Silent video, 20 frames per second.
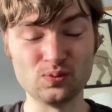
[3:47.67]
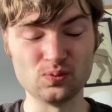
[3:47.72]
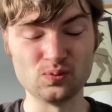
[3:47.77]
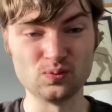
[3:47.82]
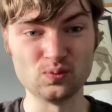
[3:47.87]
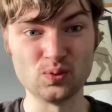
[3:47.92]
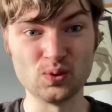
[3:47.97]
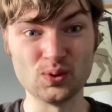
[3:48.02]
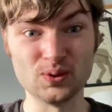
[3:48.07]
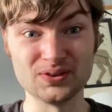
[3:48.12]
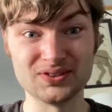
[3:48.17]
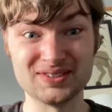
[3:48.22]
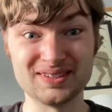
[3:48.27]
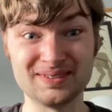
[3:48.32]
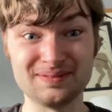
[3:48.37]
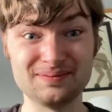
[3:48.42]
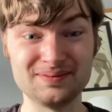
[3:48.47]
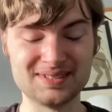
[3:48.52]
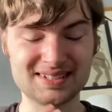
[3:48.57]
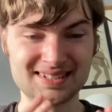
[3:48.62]
was
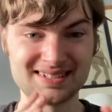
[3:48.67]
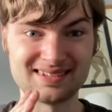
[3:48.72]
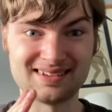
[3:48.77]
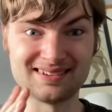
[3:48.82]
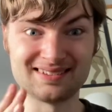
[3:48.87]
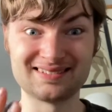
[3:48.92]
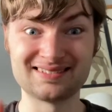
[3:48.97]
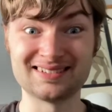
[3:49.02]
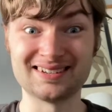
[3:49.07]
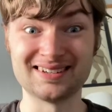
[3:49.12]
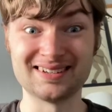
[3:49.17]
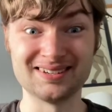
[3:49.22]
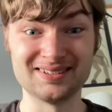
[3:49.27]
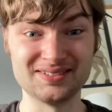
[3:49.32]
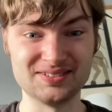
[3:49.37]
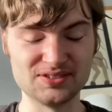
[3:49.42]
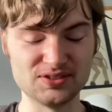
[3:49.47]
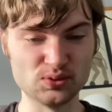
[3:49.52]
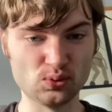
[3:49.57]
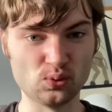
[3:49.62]
such a
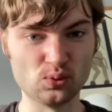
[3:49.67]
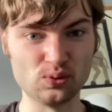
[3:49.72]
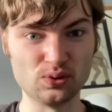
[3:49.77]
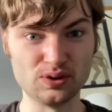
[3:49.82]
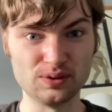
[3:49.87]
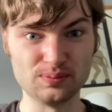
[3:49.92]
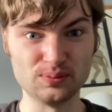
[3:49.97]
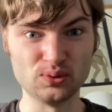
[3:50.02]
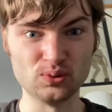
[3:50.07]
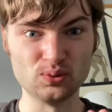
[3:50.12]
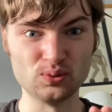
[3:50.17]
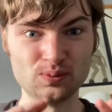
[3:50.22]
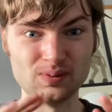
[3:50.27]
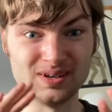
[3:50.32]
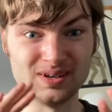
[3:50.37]
adorable